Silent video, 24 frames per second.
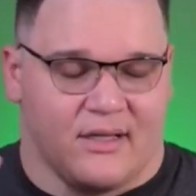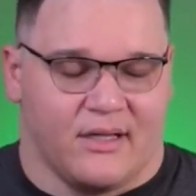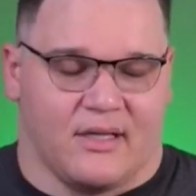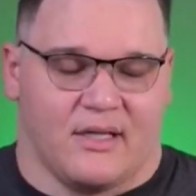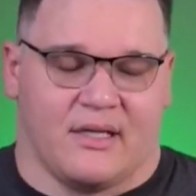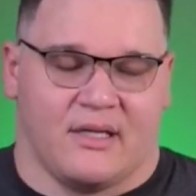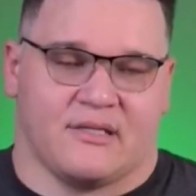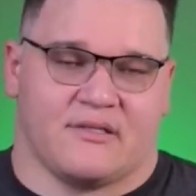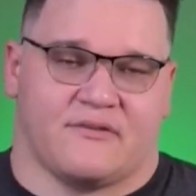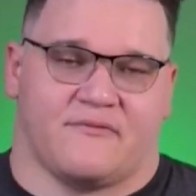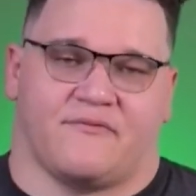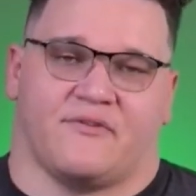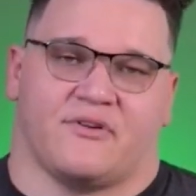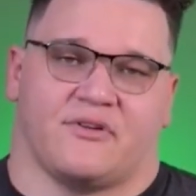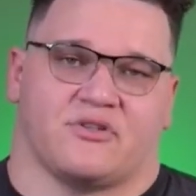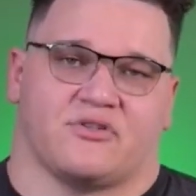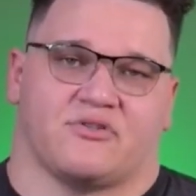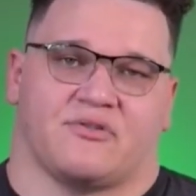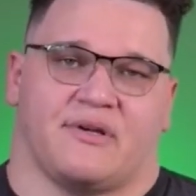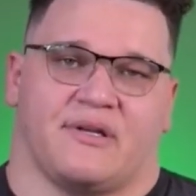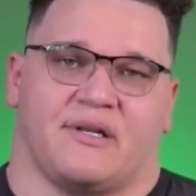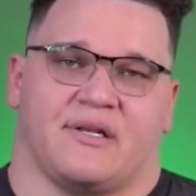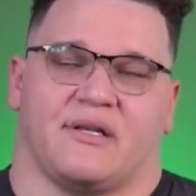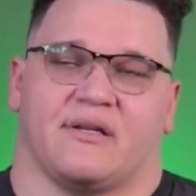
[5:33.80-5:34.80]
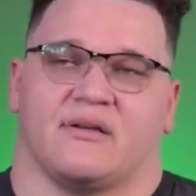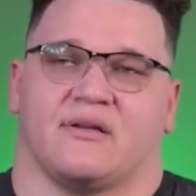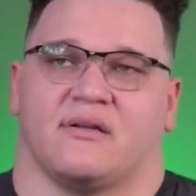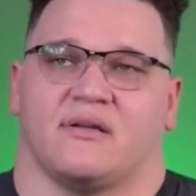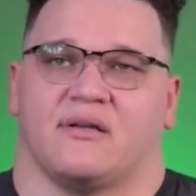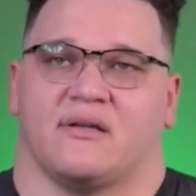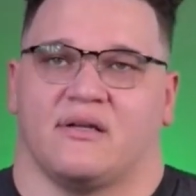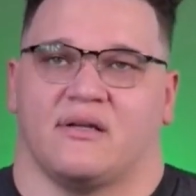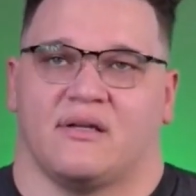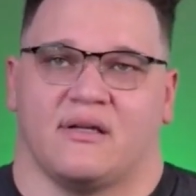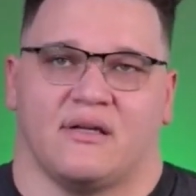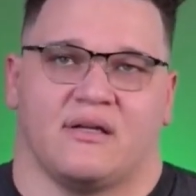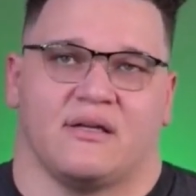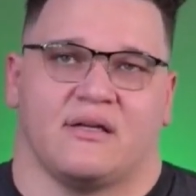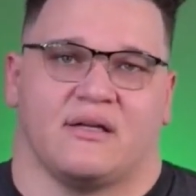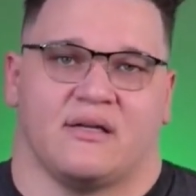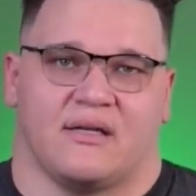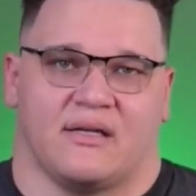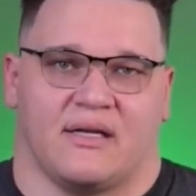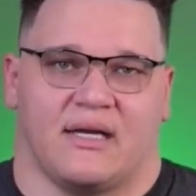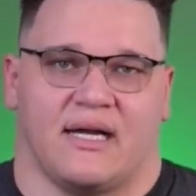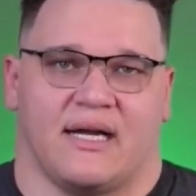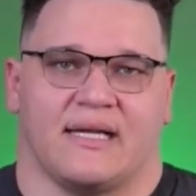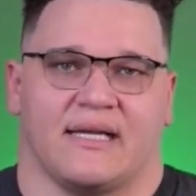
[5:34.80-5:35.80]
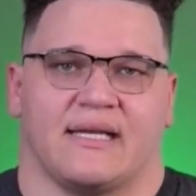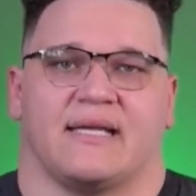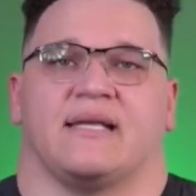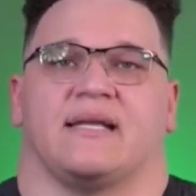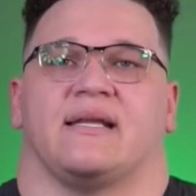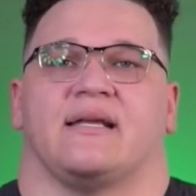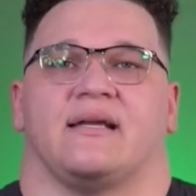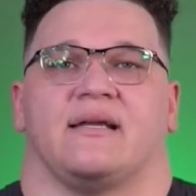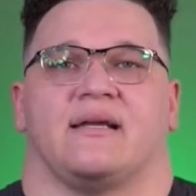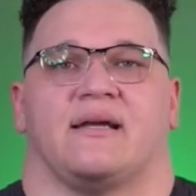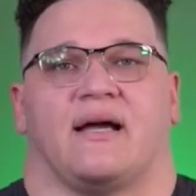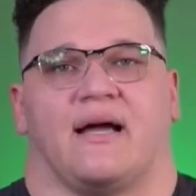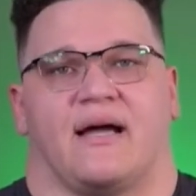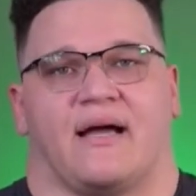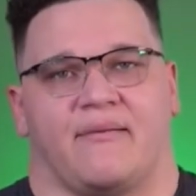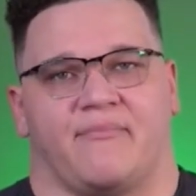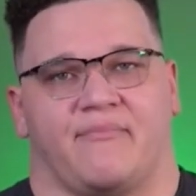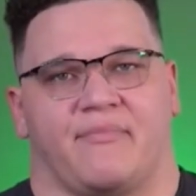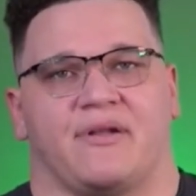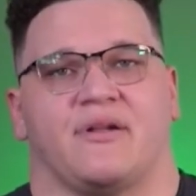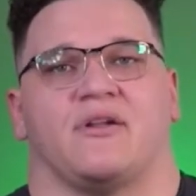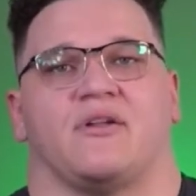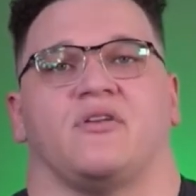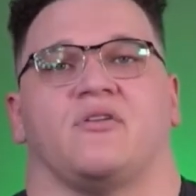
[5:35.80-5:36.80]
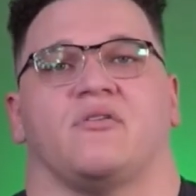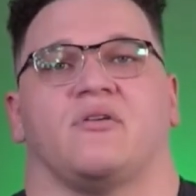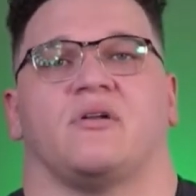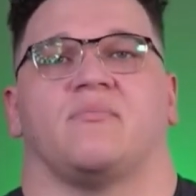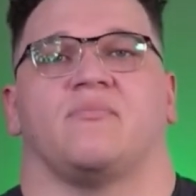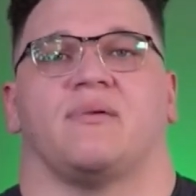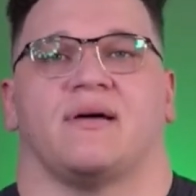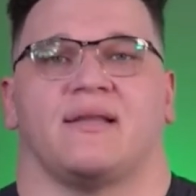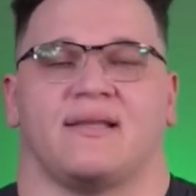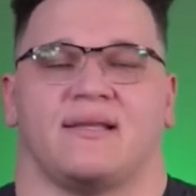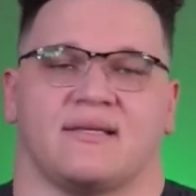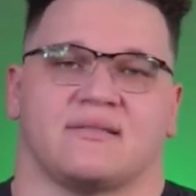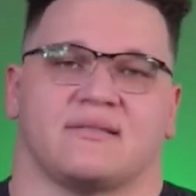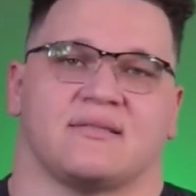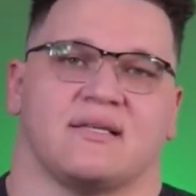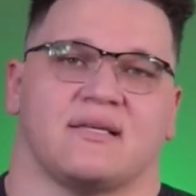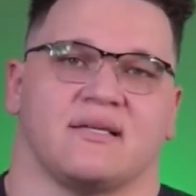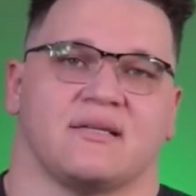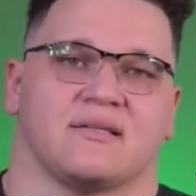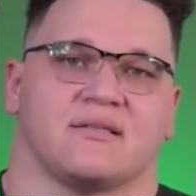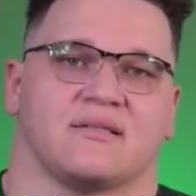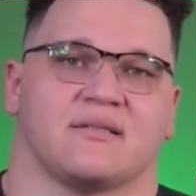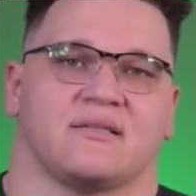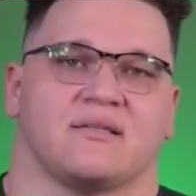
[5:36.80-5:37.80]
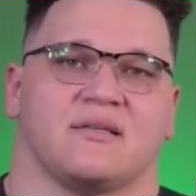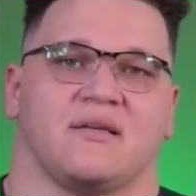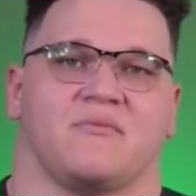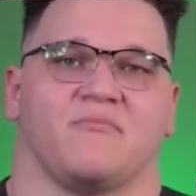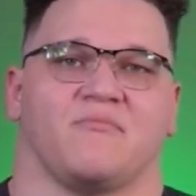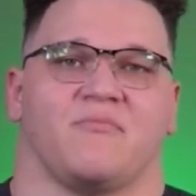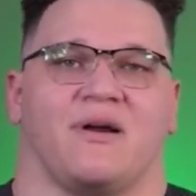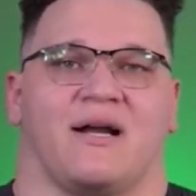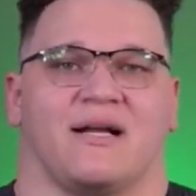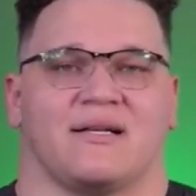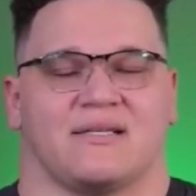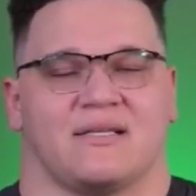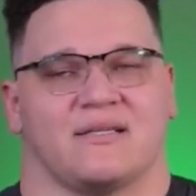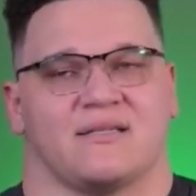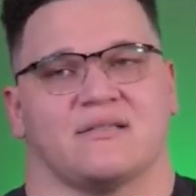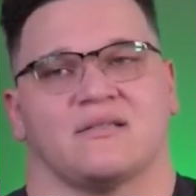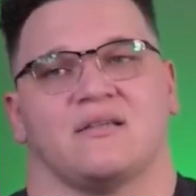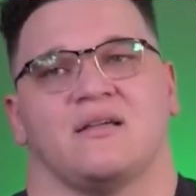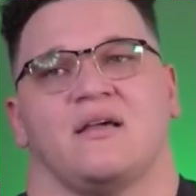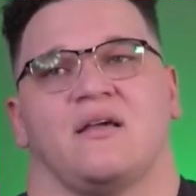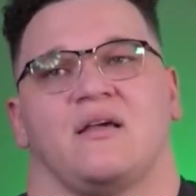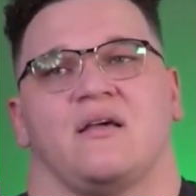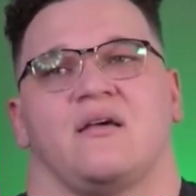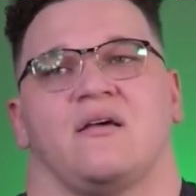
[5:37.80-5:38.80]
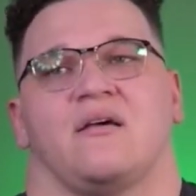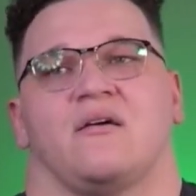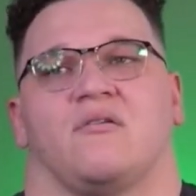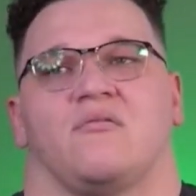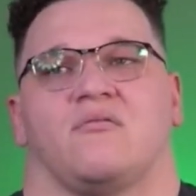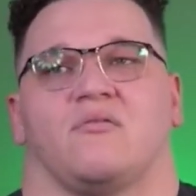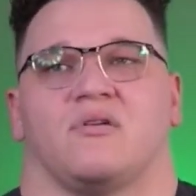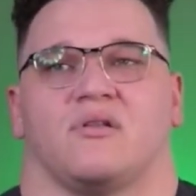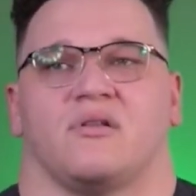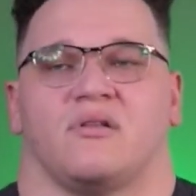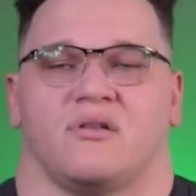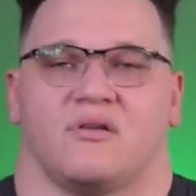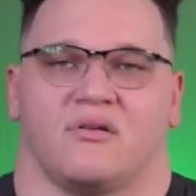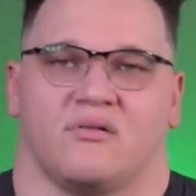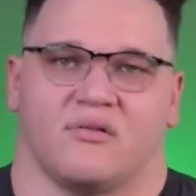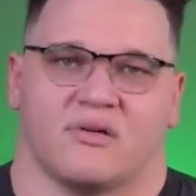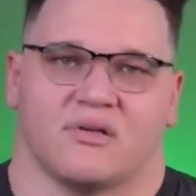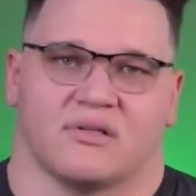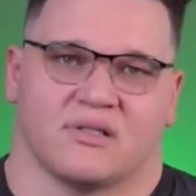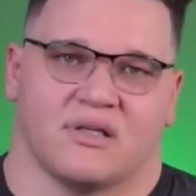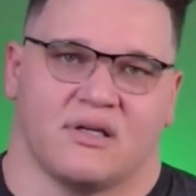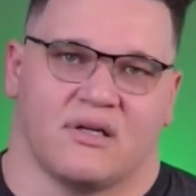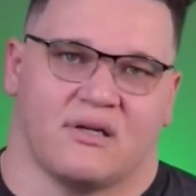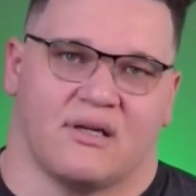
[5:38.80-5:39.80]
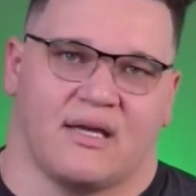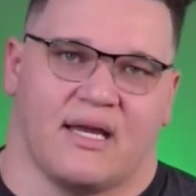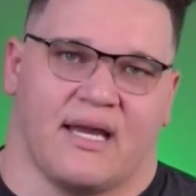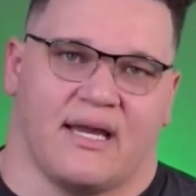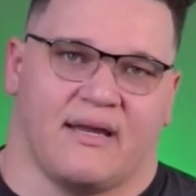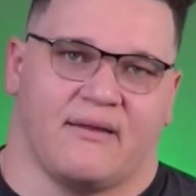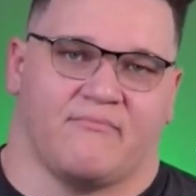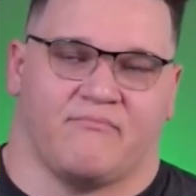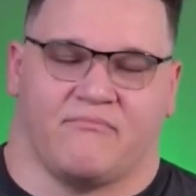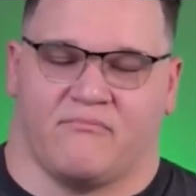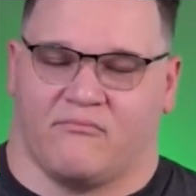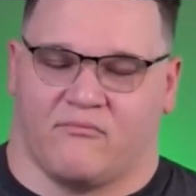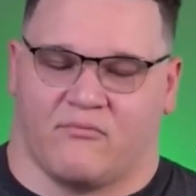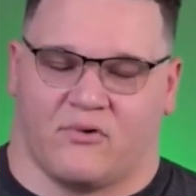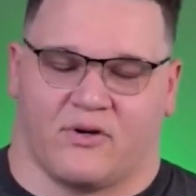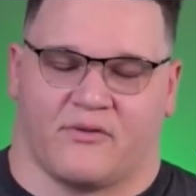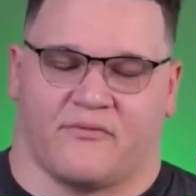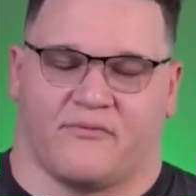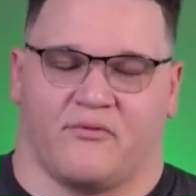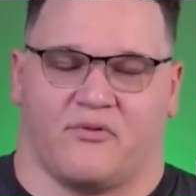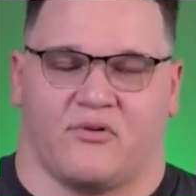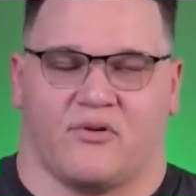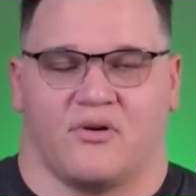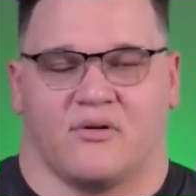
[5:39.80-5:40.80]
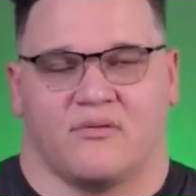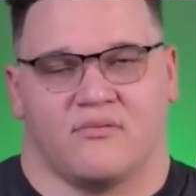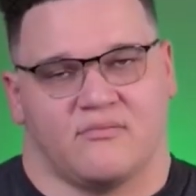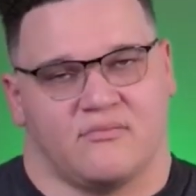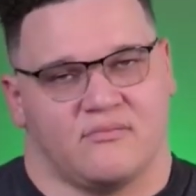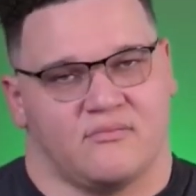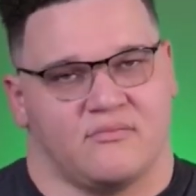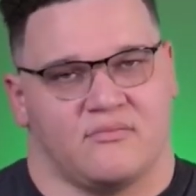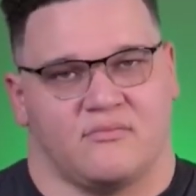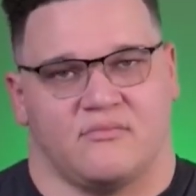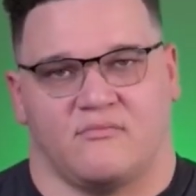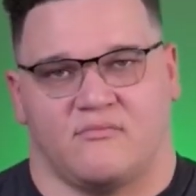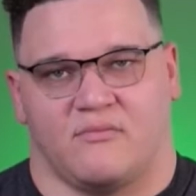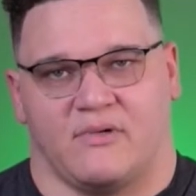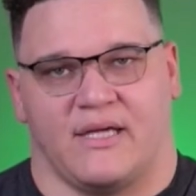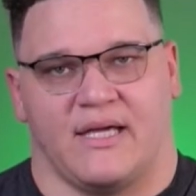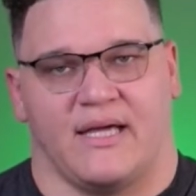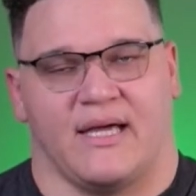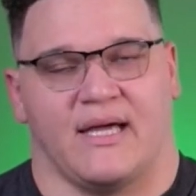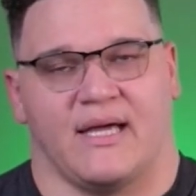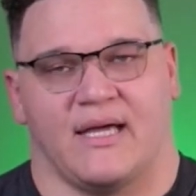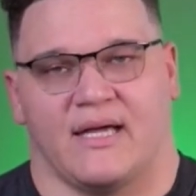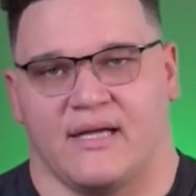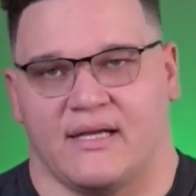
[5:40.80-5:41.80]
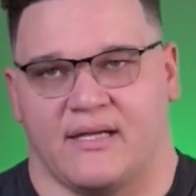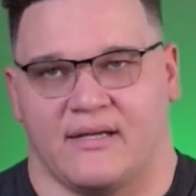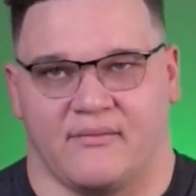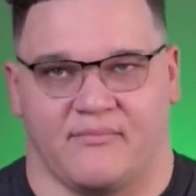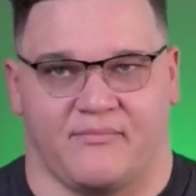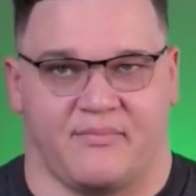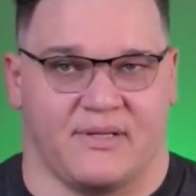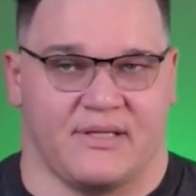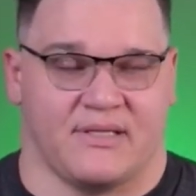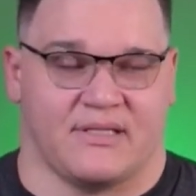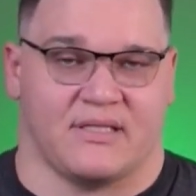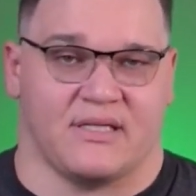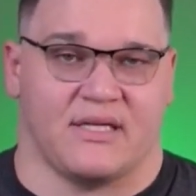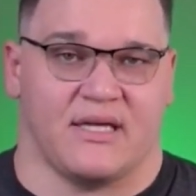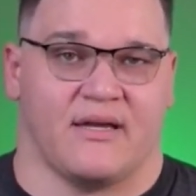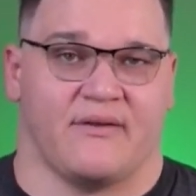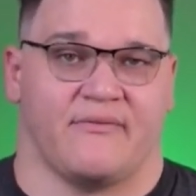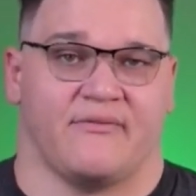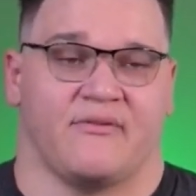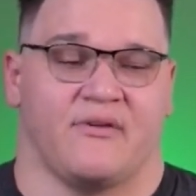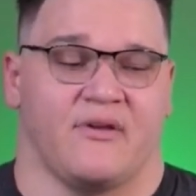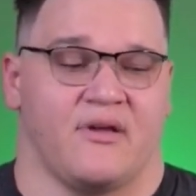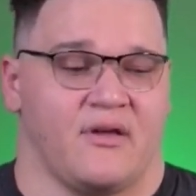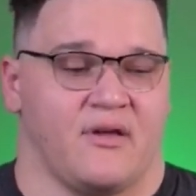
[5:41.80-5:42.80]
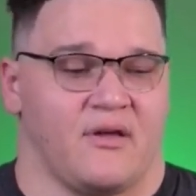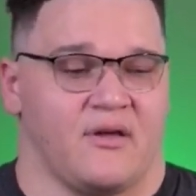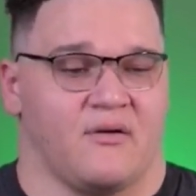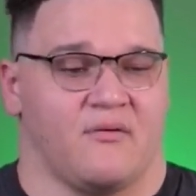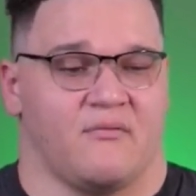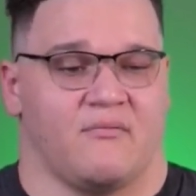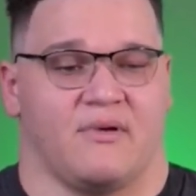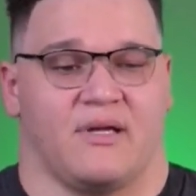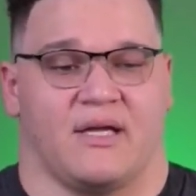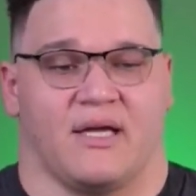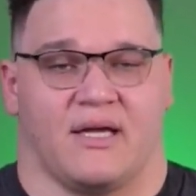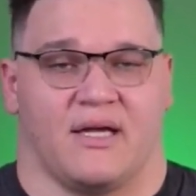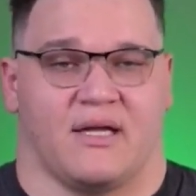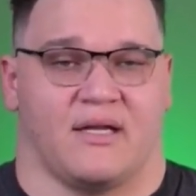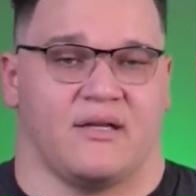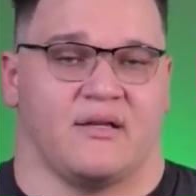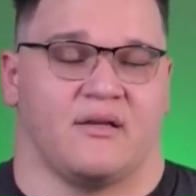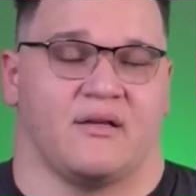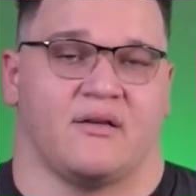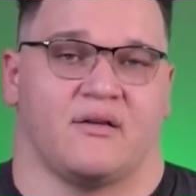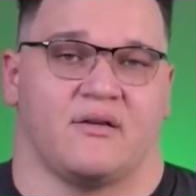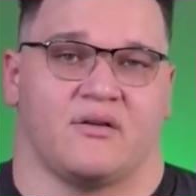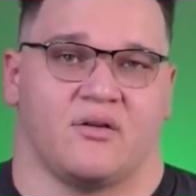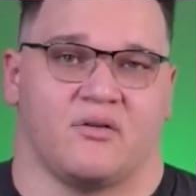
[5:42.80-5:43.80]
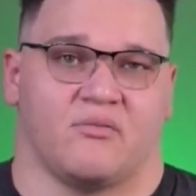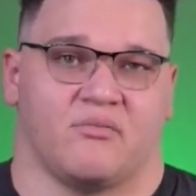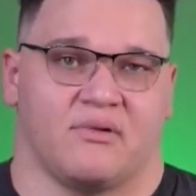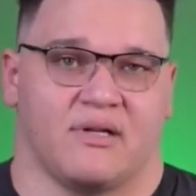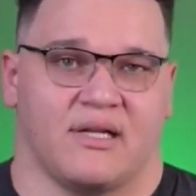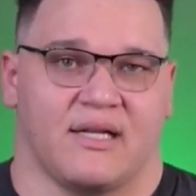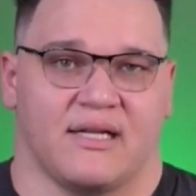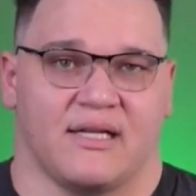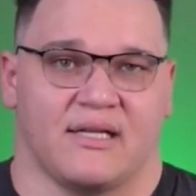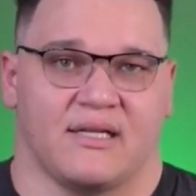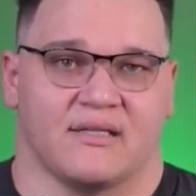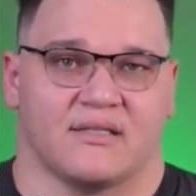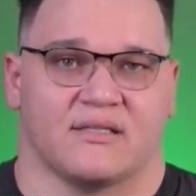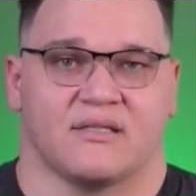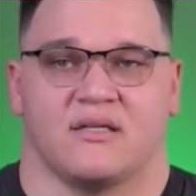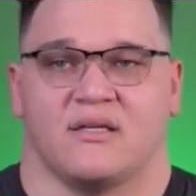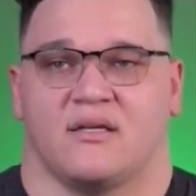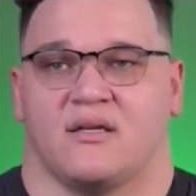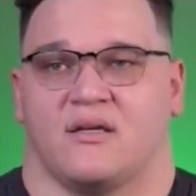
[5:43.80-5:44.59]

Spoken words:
It's frustrating. I get it. I've been annoyed by these things in practice. One of the orgs I worked for, we had PCF, we had Kubernetes,